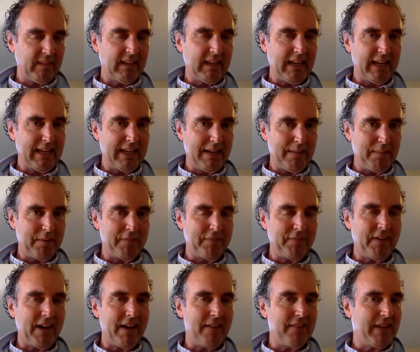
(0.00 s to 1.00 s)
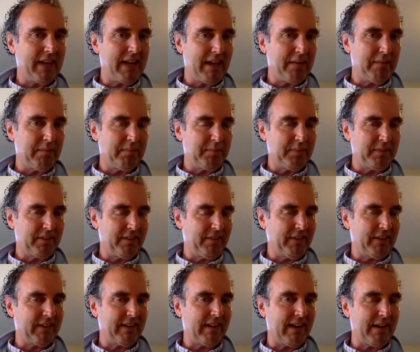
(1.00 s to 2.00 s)
getting up at 5 a.m.
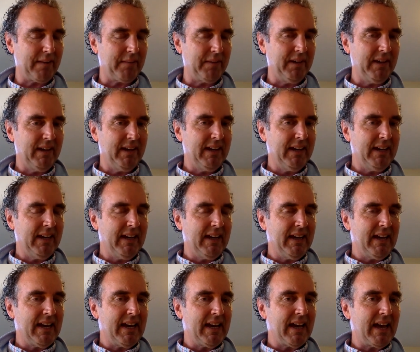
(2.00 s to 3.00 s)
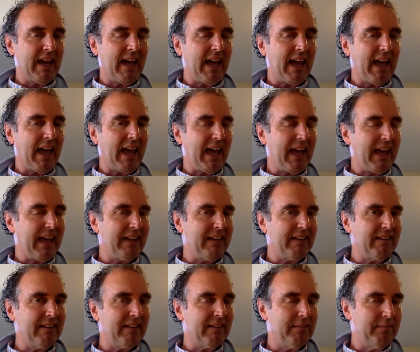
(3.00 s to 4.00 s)
Pacific time,
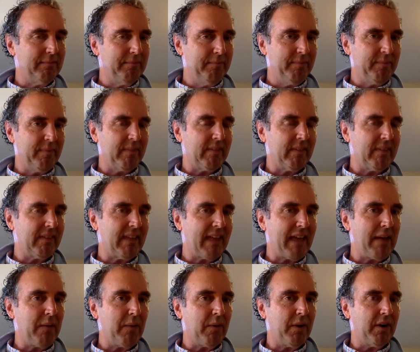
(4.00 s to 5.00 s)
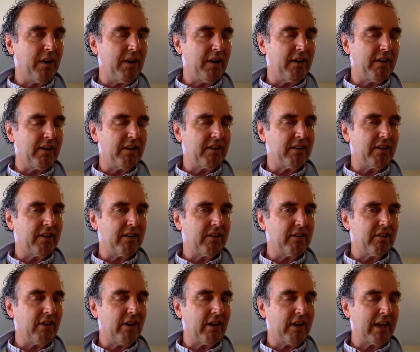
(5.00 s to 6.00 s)
and they were
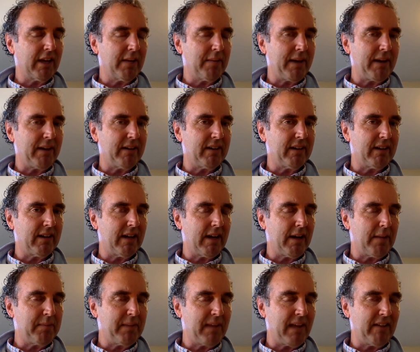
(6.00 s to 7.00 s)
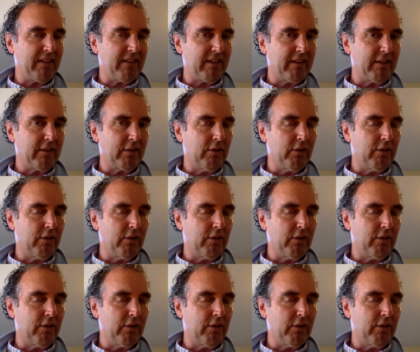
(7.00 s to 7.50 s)
talking about updates in